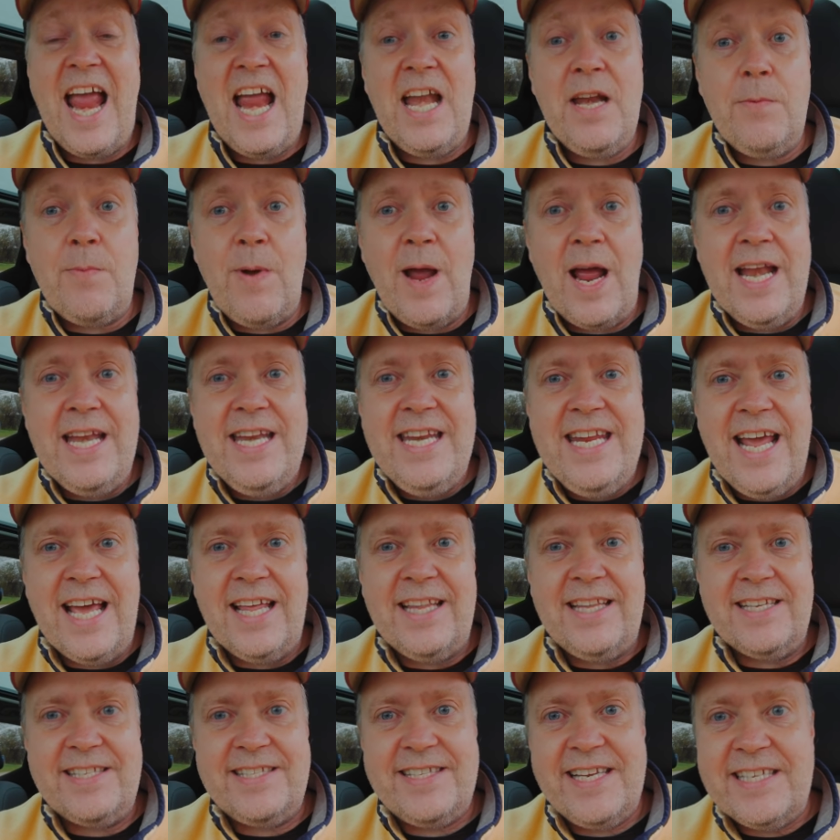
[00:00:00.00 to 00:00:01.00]
anywhere
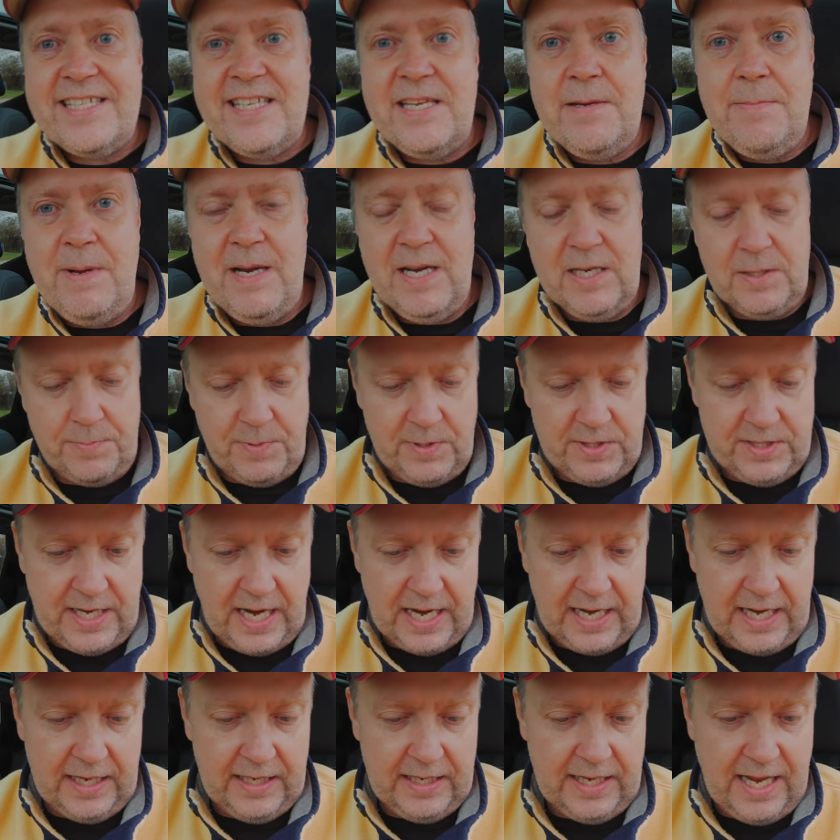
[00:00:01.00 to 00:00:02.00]
near the 16 meters per
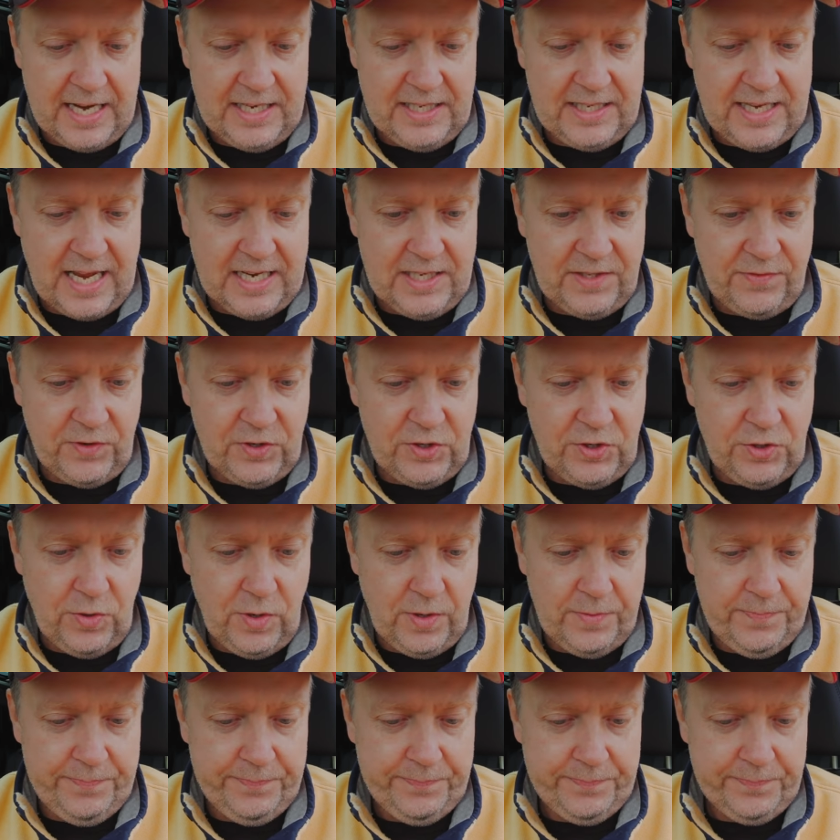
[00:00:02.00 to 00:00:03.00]
second. That, that's for
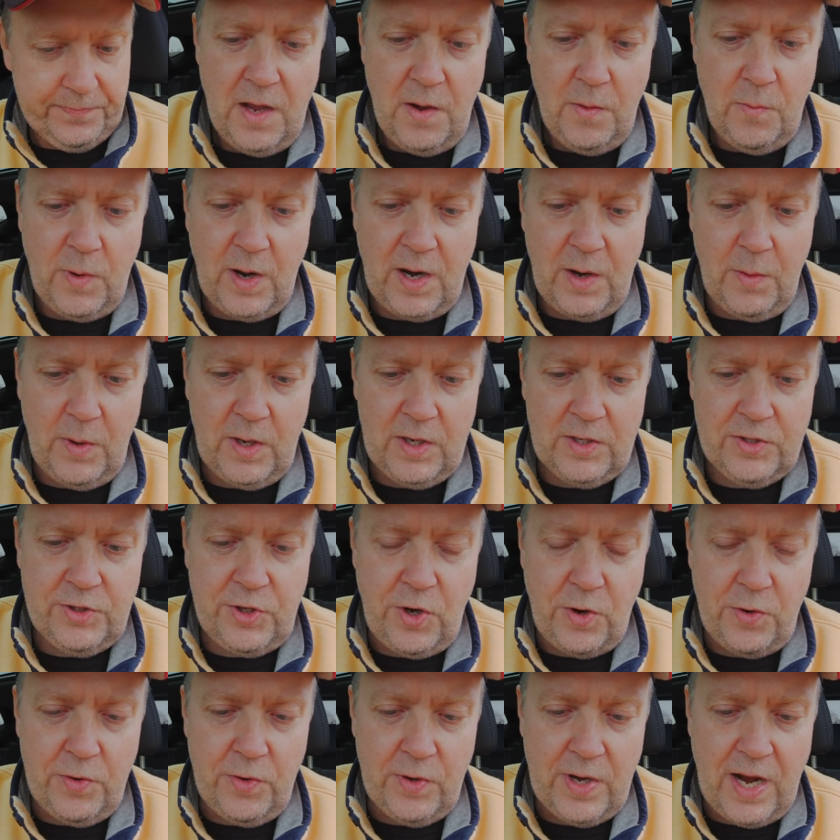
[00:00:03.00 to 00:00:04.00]
sure. What I want to
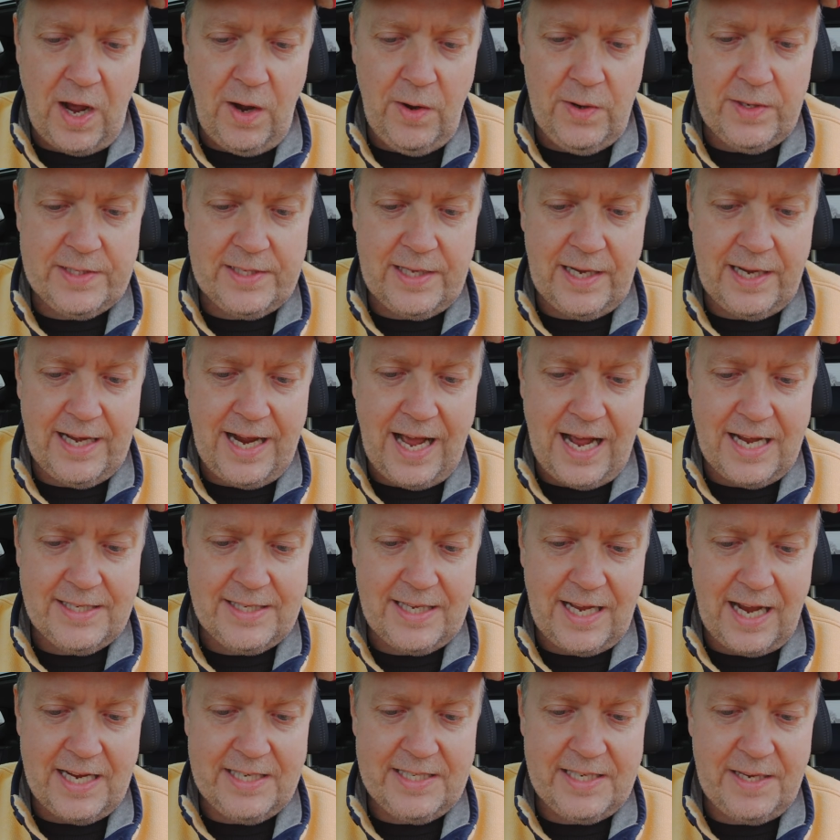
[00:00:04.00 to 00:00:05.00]
show you now is the
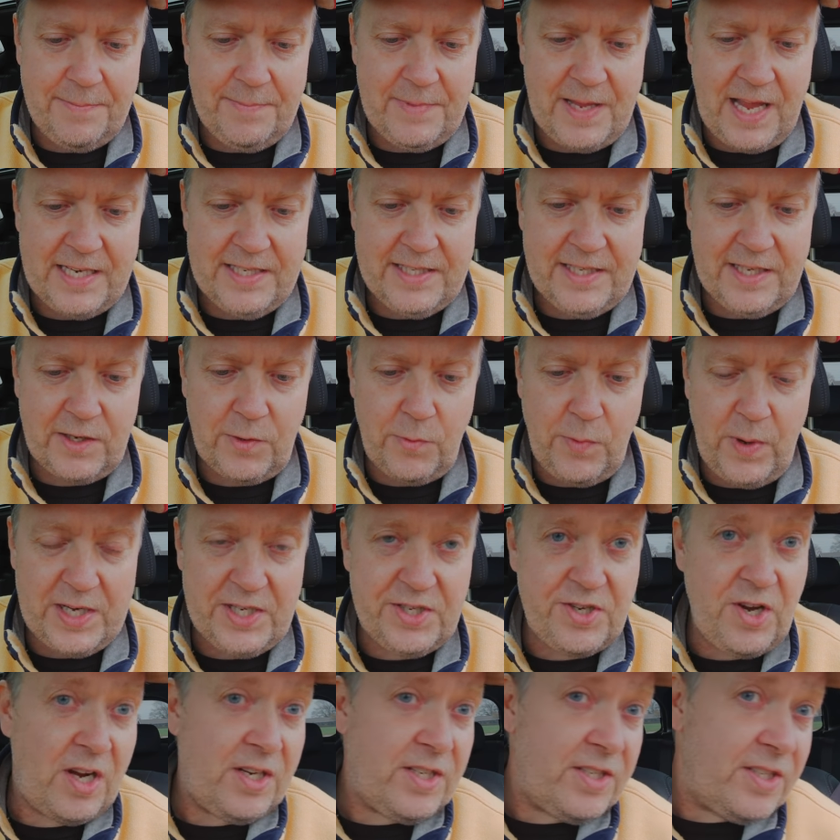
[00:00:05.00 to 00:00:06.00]
last item, that's the quick
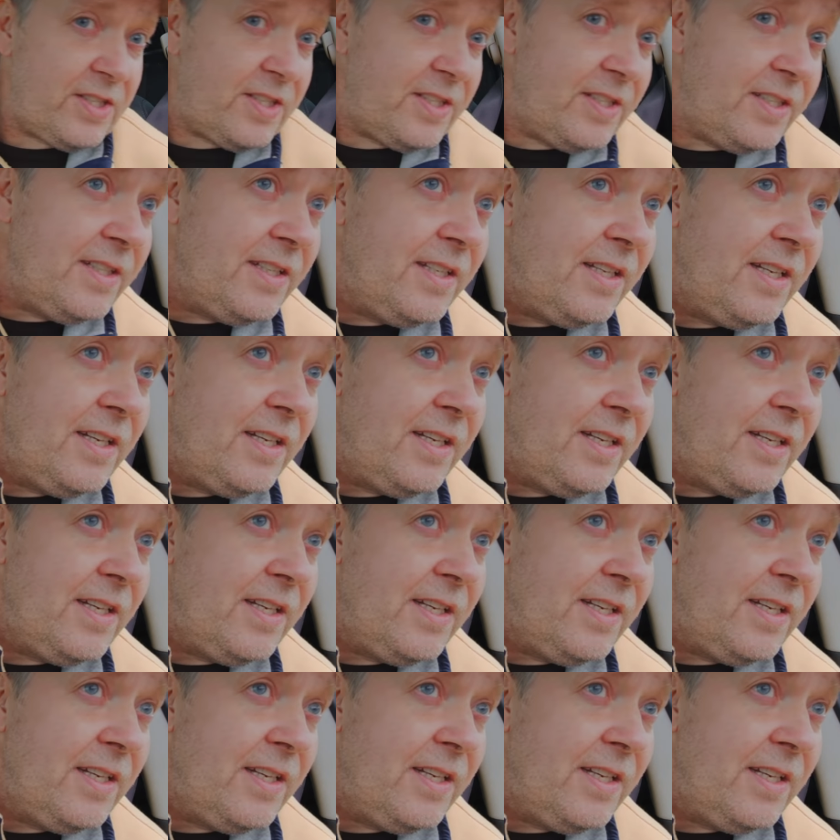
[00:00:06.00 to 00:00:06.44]
shots.